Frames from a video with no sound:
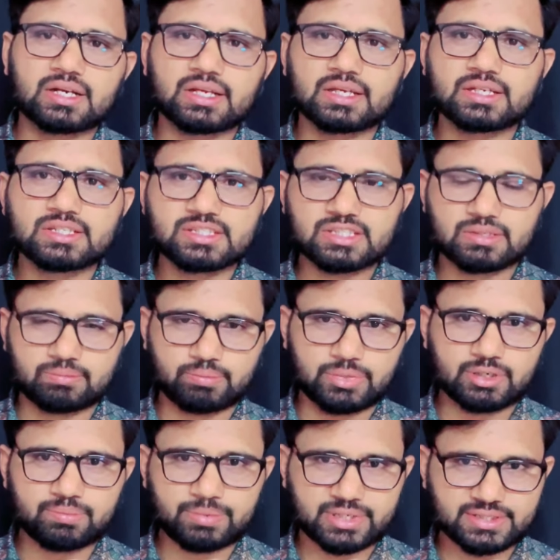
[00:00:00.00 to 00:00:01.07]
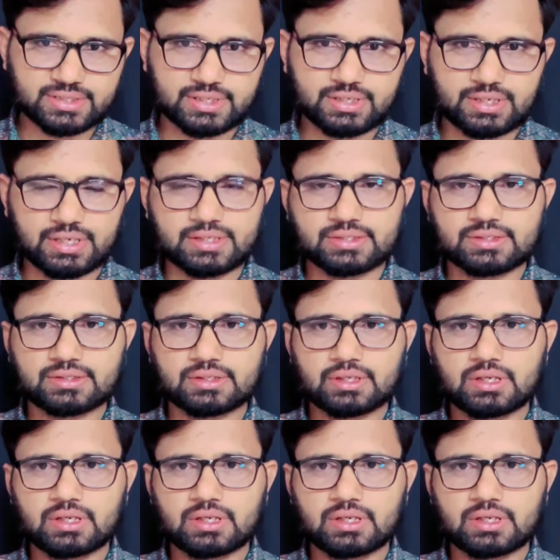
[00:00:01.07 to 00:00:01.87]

in simple present tense.